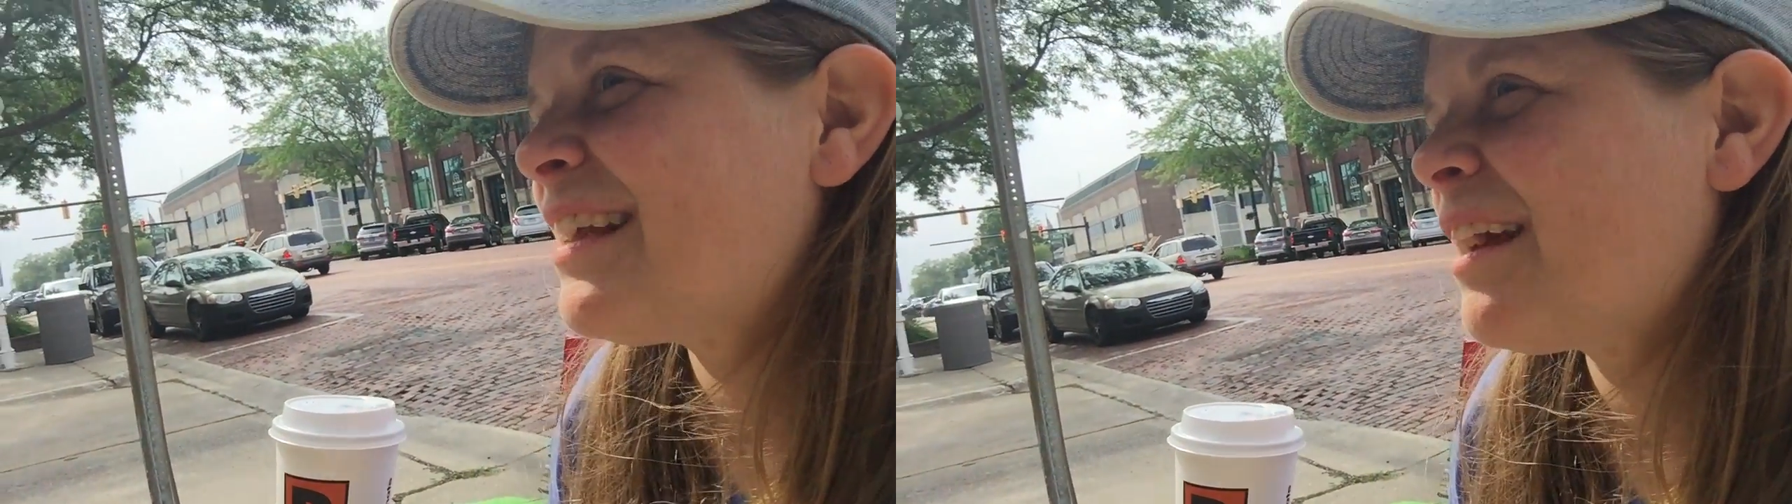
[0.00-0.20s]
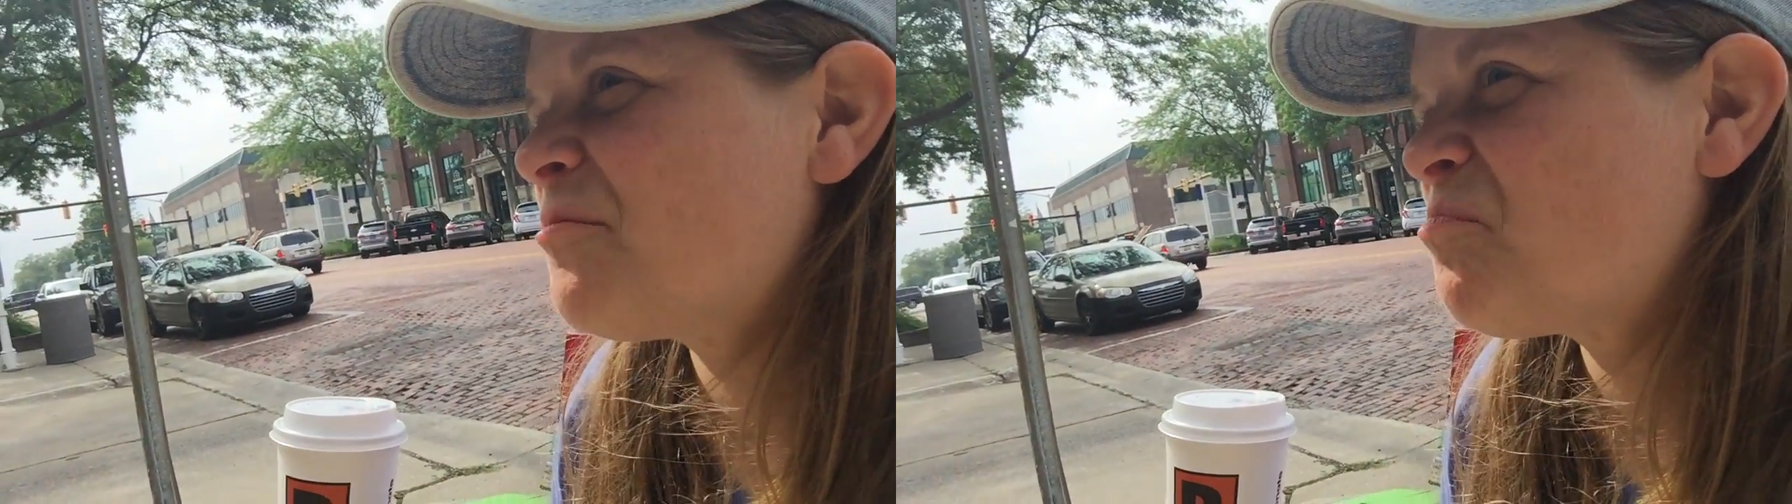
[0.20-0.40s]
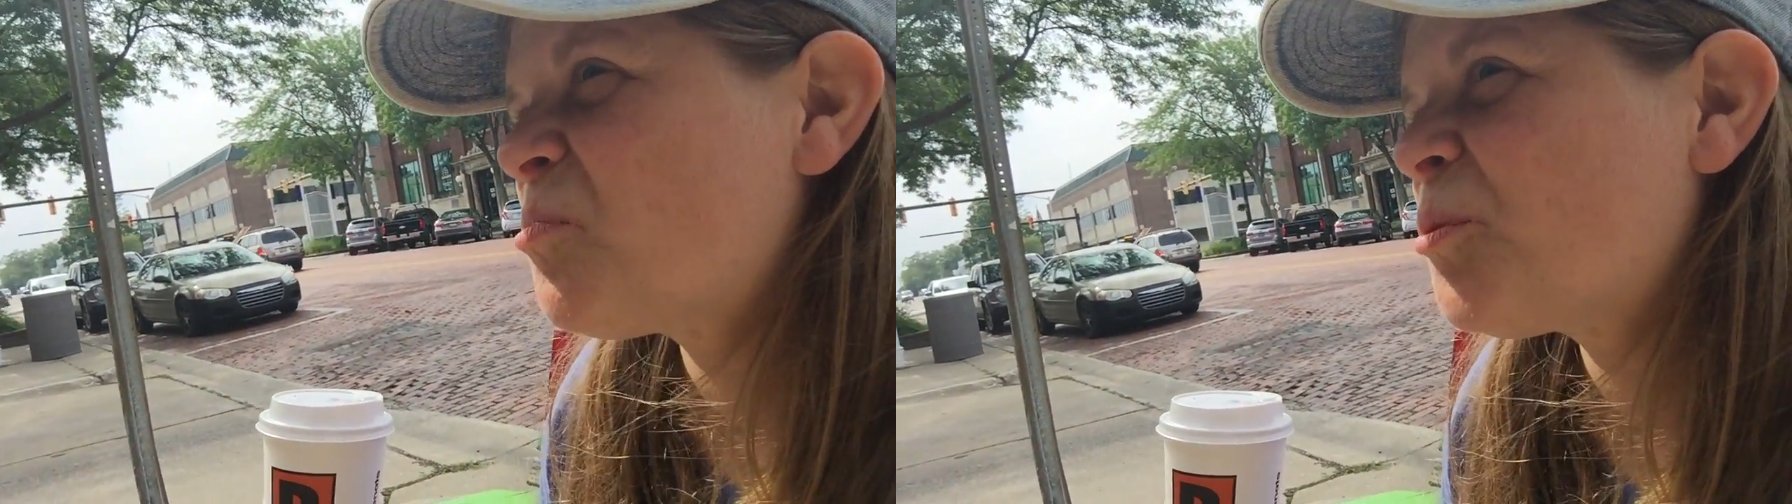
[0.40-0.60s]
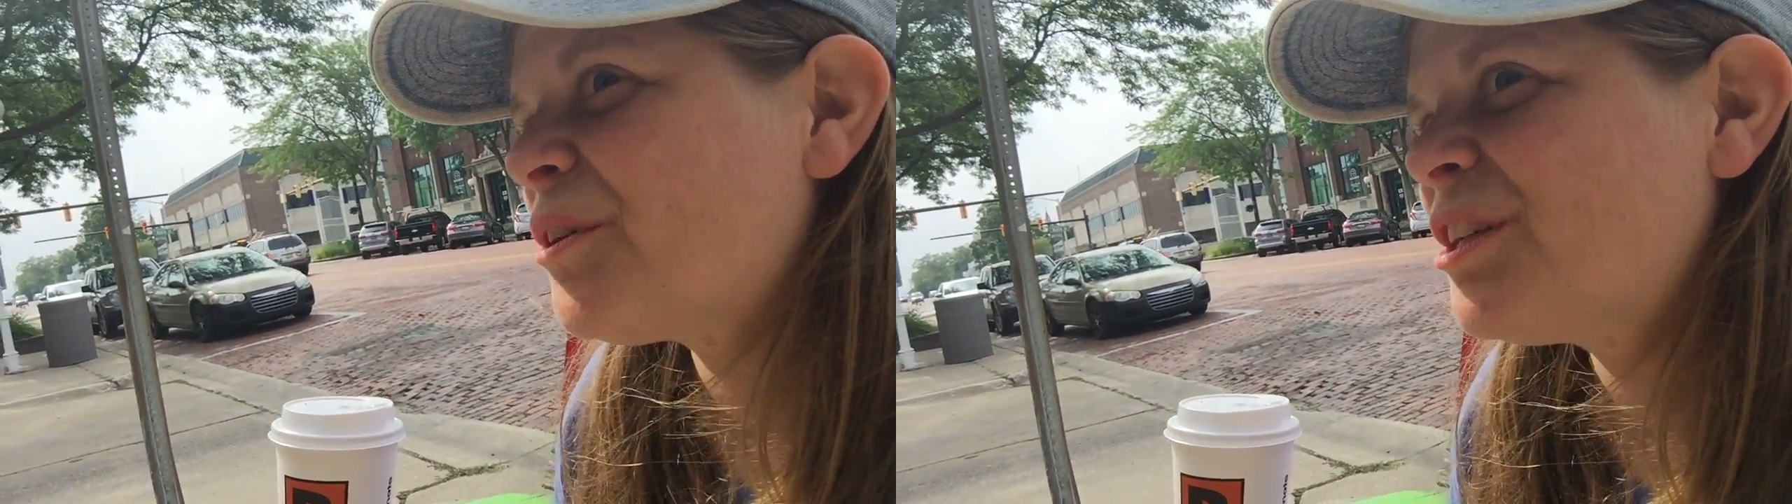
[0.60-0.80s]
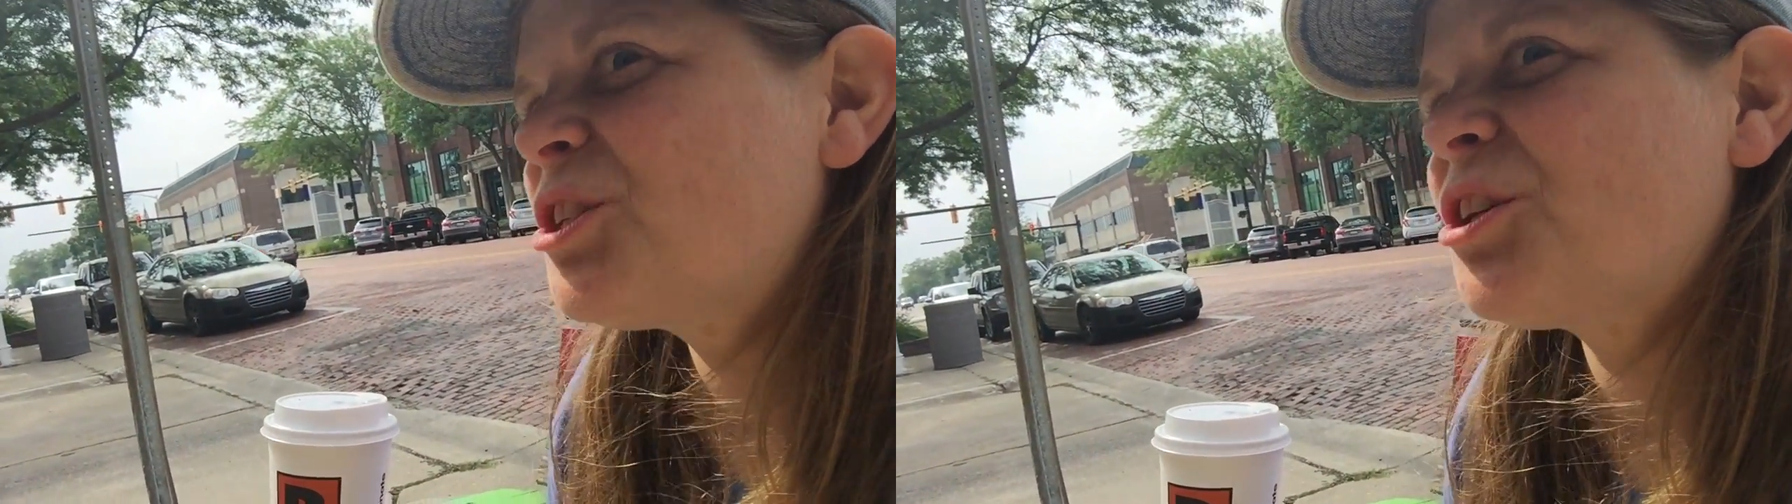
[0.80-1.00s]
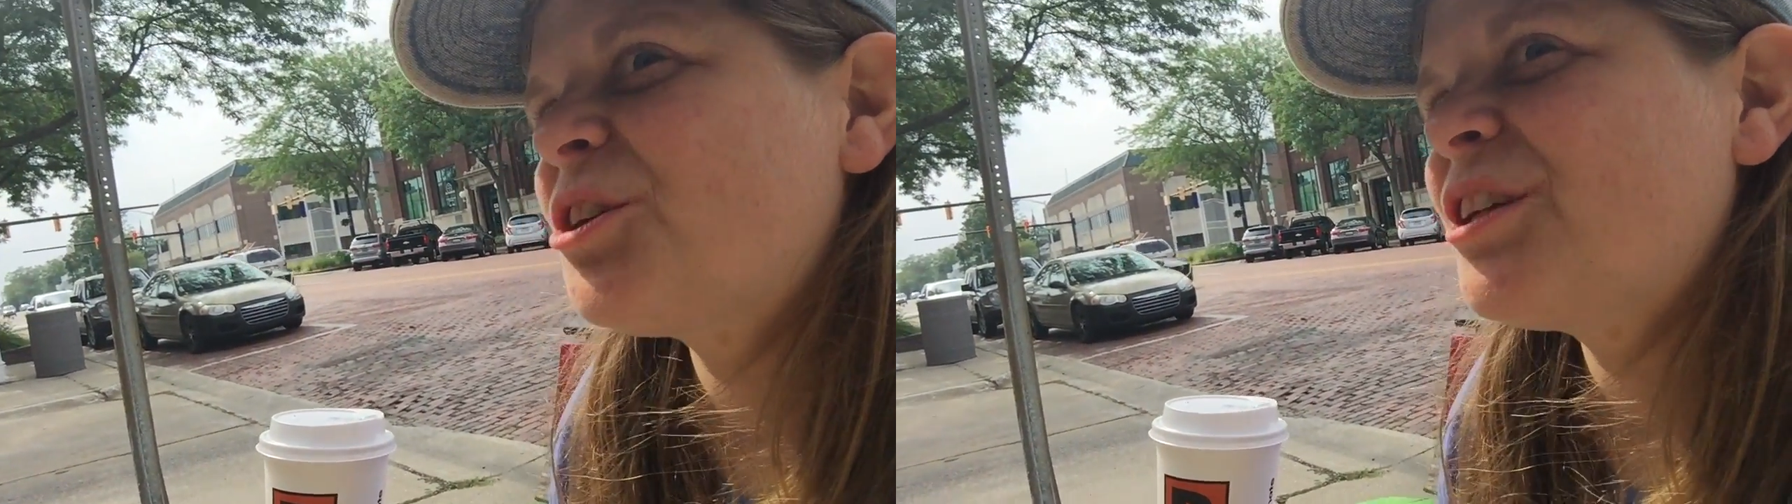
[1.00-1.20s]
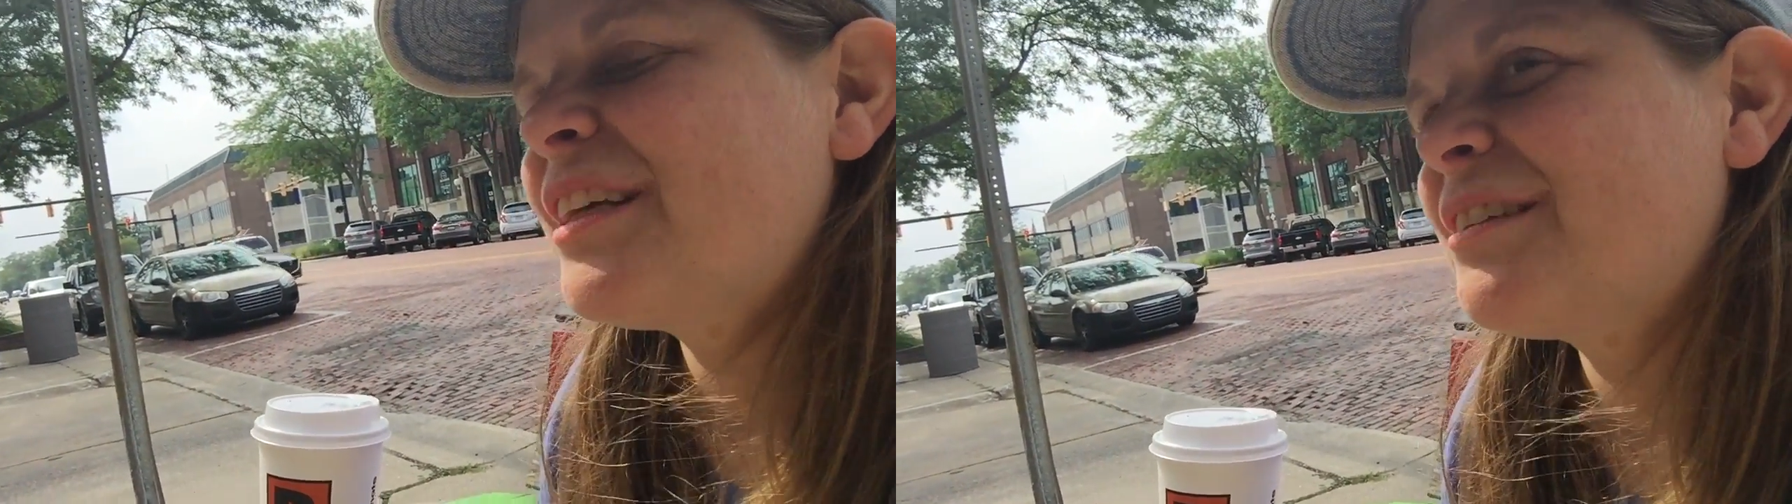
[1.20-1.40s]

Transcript: I'm pretty sure